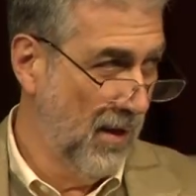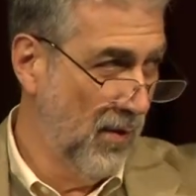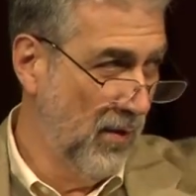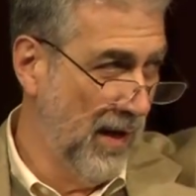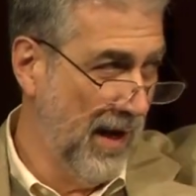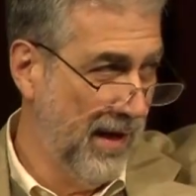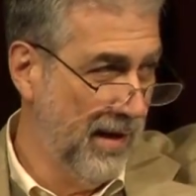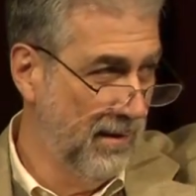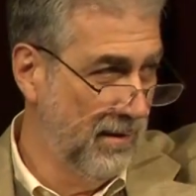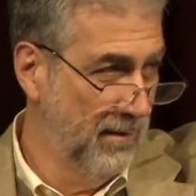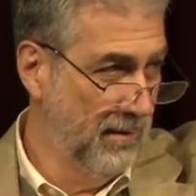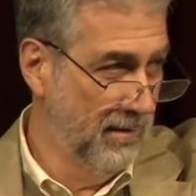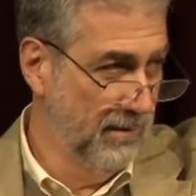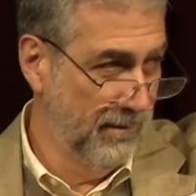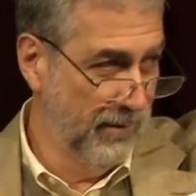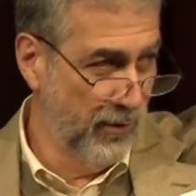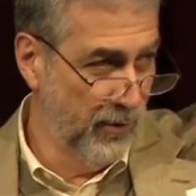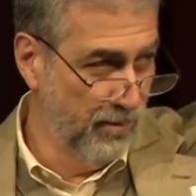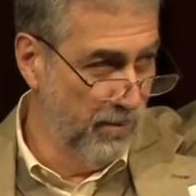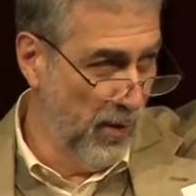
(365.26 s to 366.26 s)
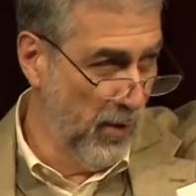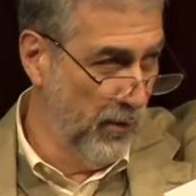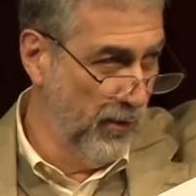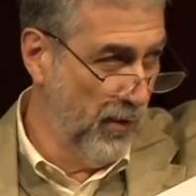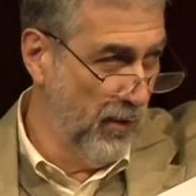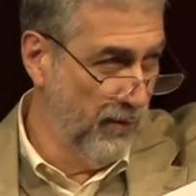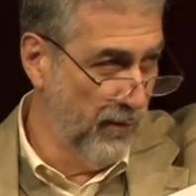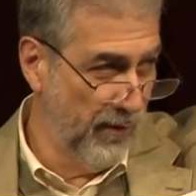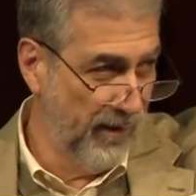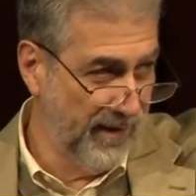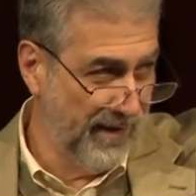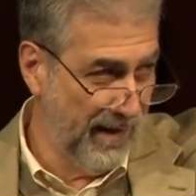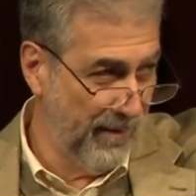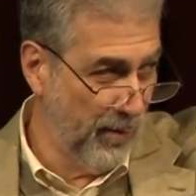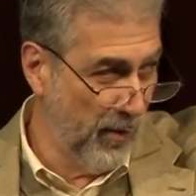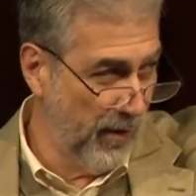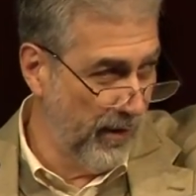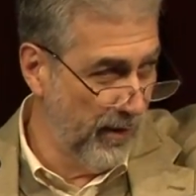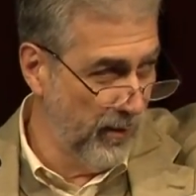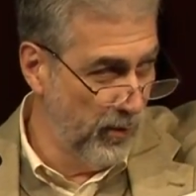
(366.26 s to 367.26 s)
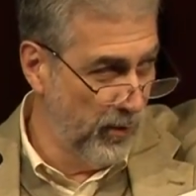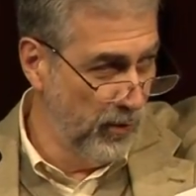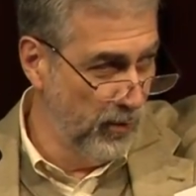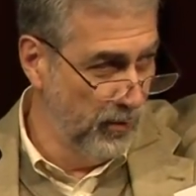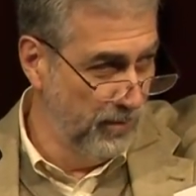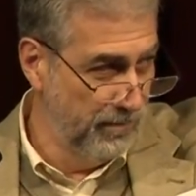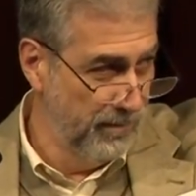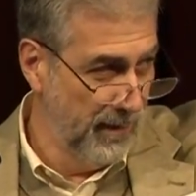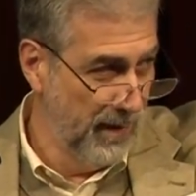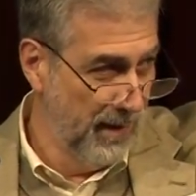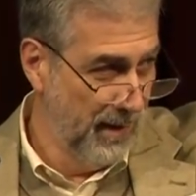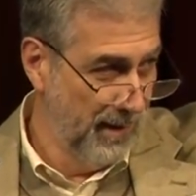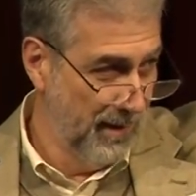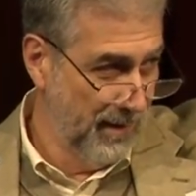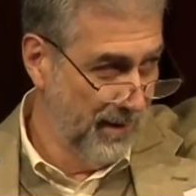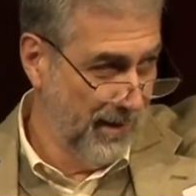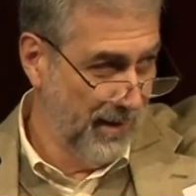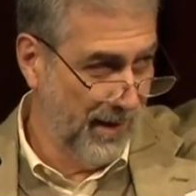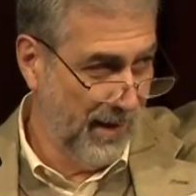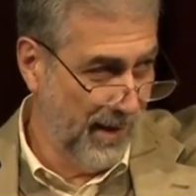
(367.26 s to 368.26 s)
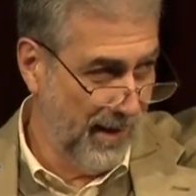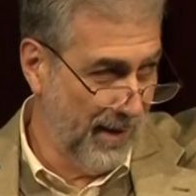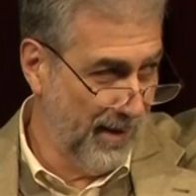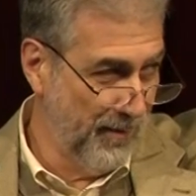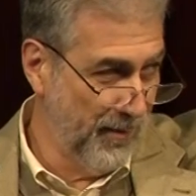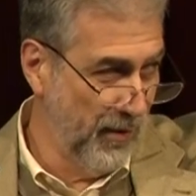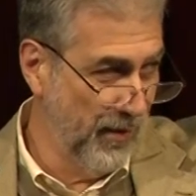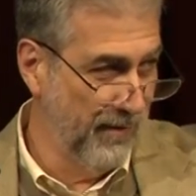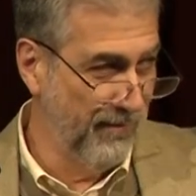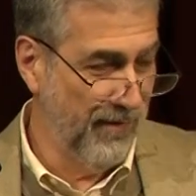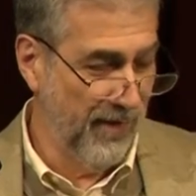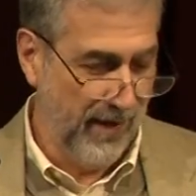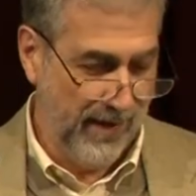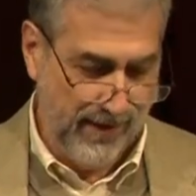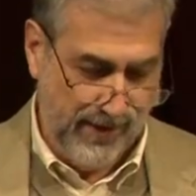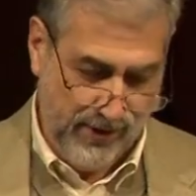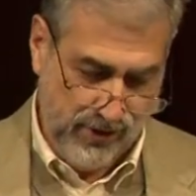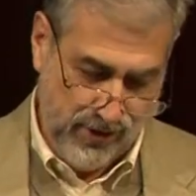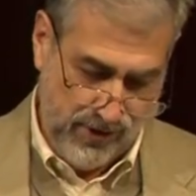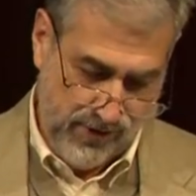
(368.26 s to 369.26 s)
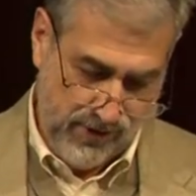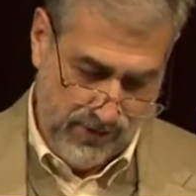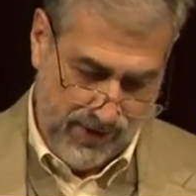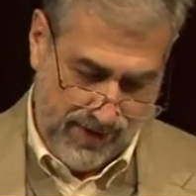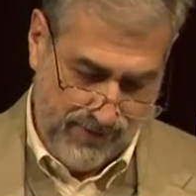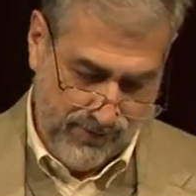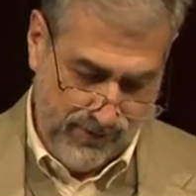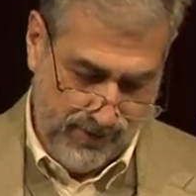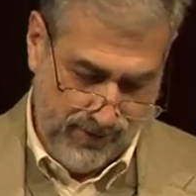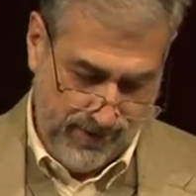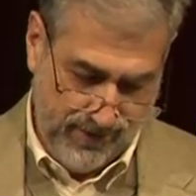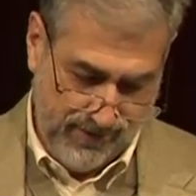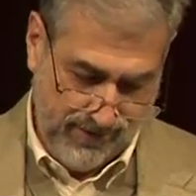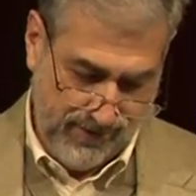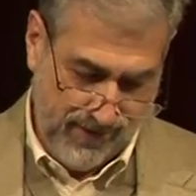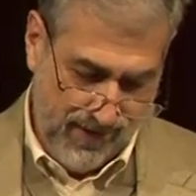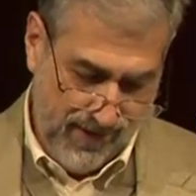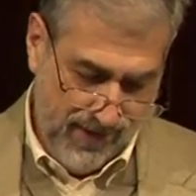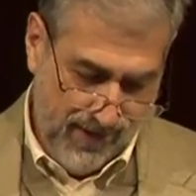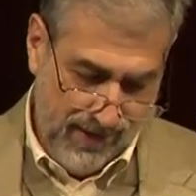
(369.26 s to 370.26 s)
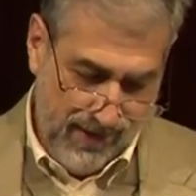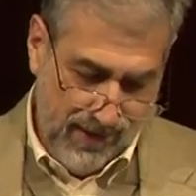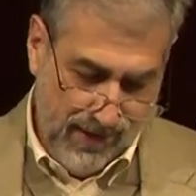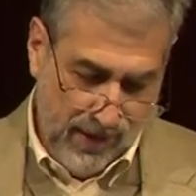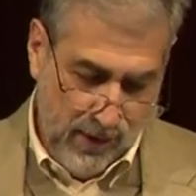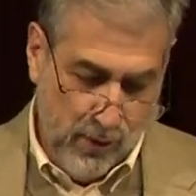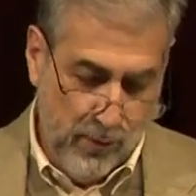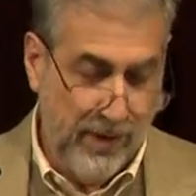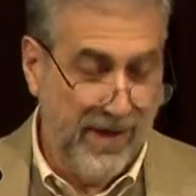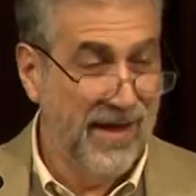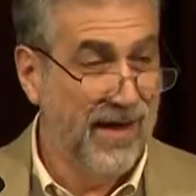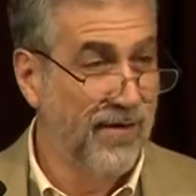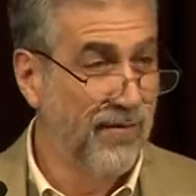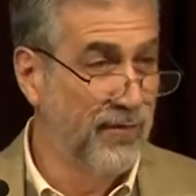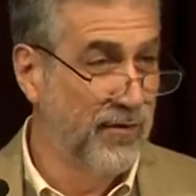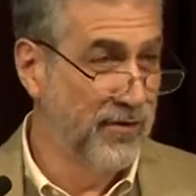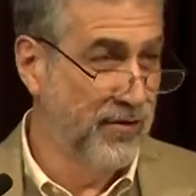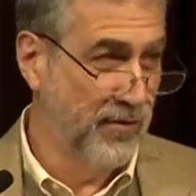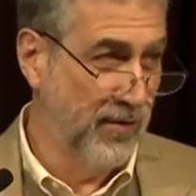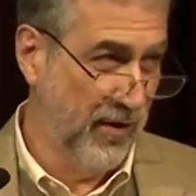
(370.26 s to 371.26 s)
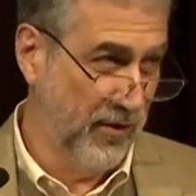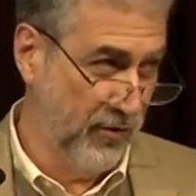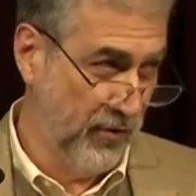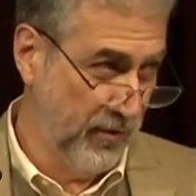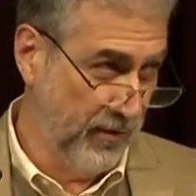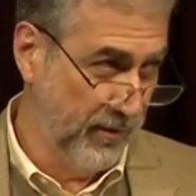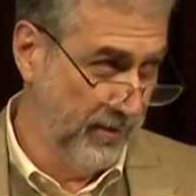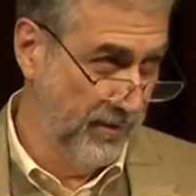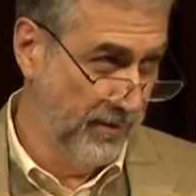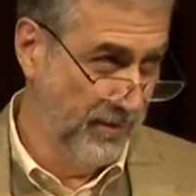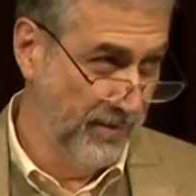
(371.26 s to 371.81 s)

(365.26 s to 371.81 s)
Okay, you're both over in the same part of the room. You can find each other after this. Green infrastructure.